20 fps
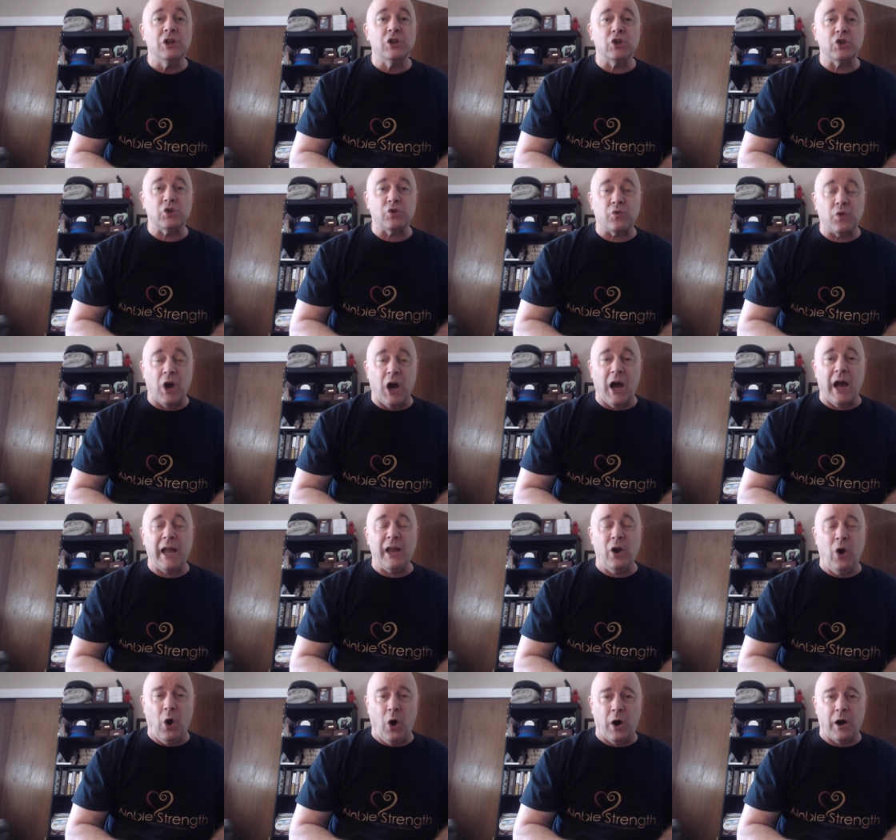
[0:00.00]

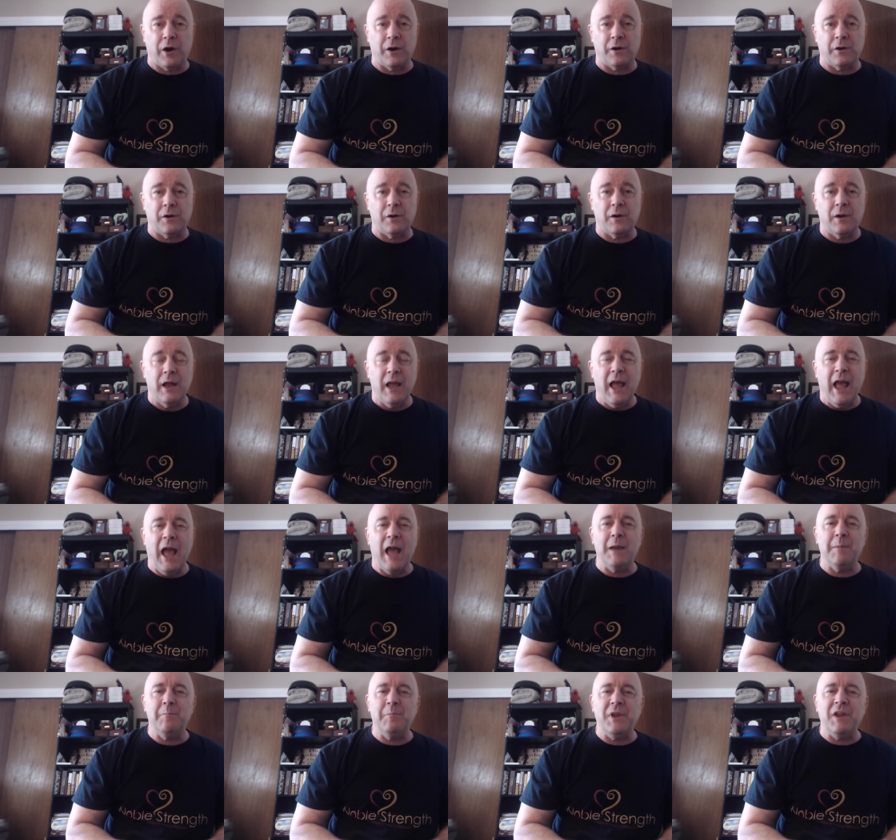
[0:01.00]
try harder,
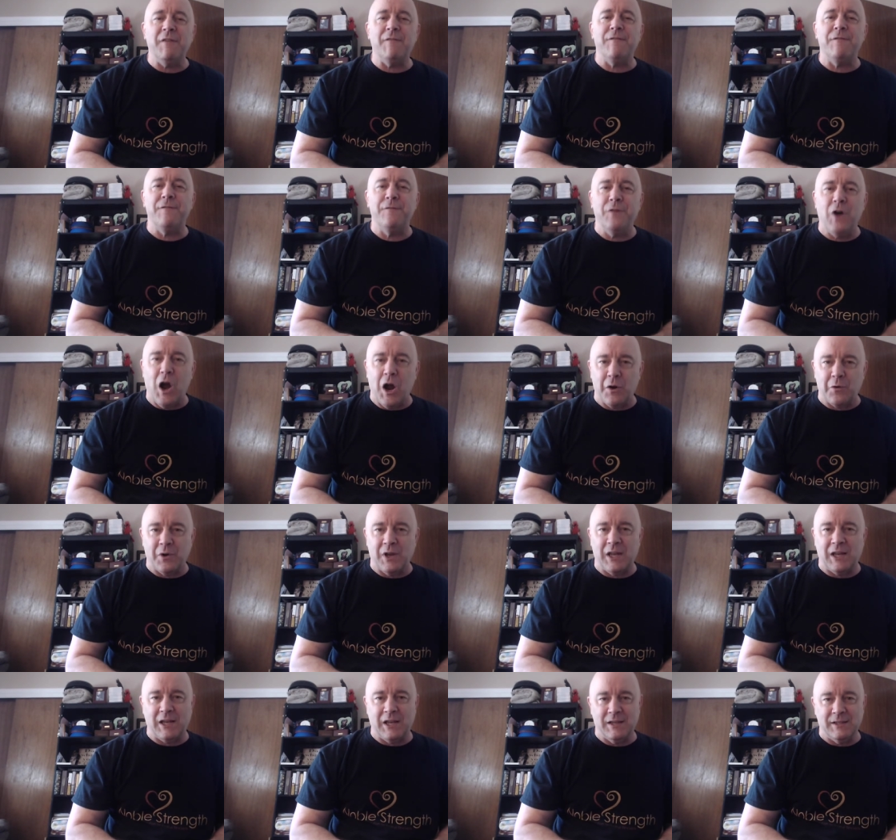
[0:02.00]
and be
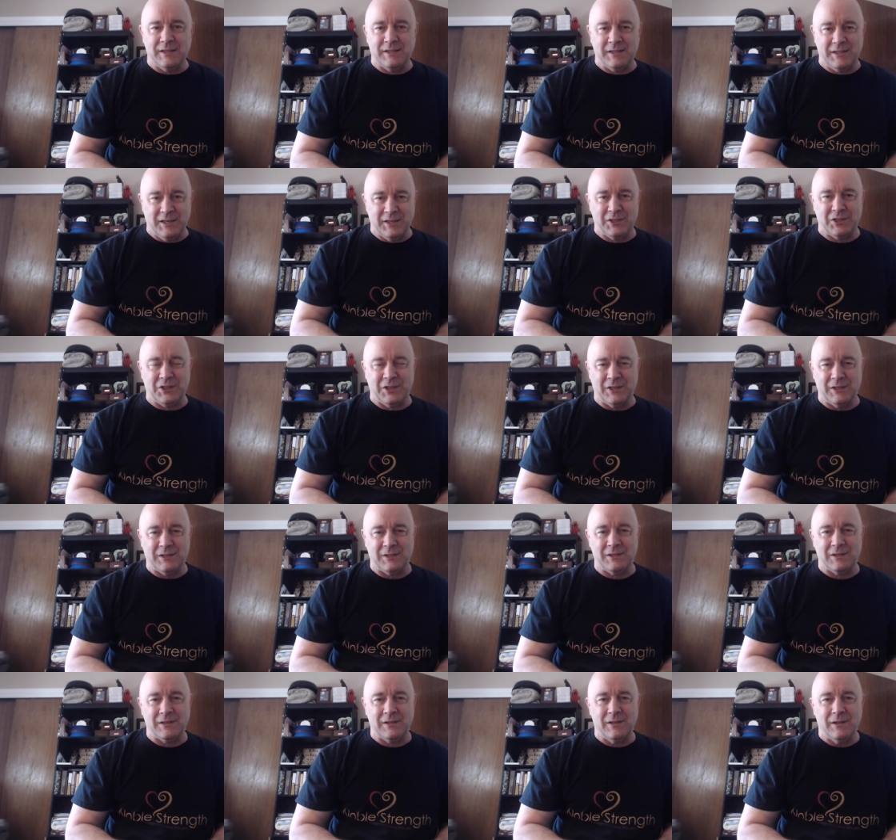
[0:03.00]
very
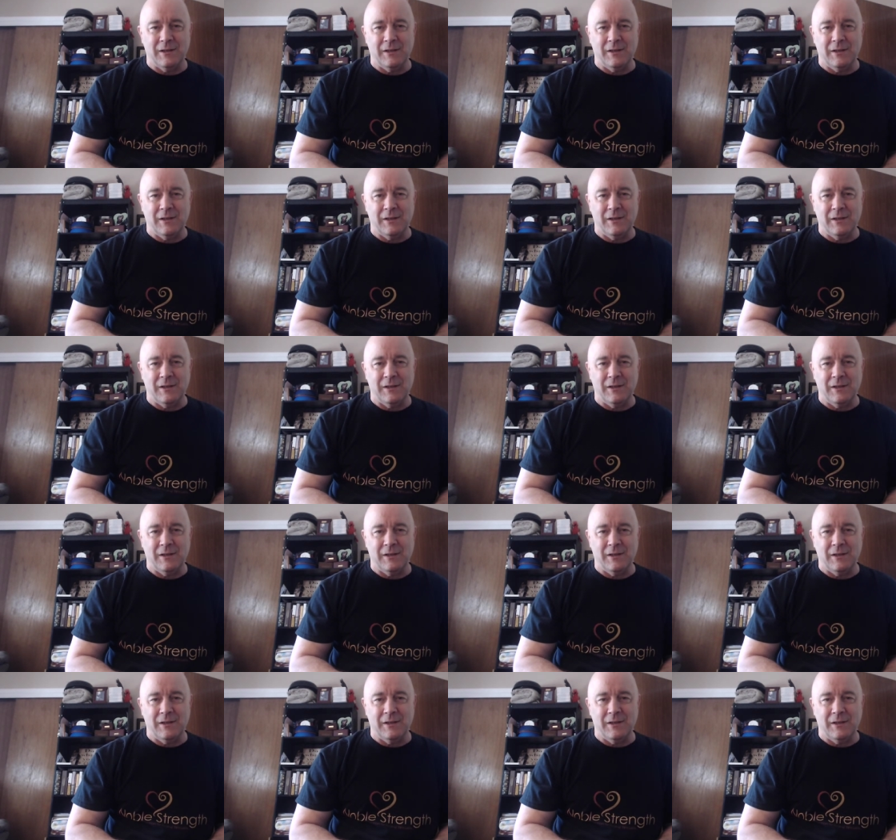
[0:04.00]
consistent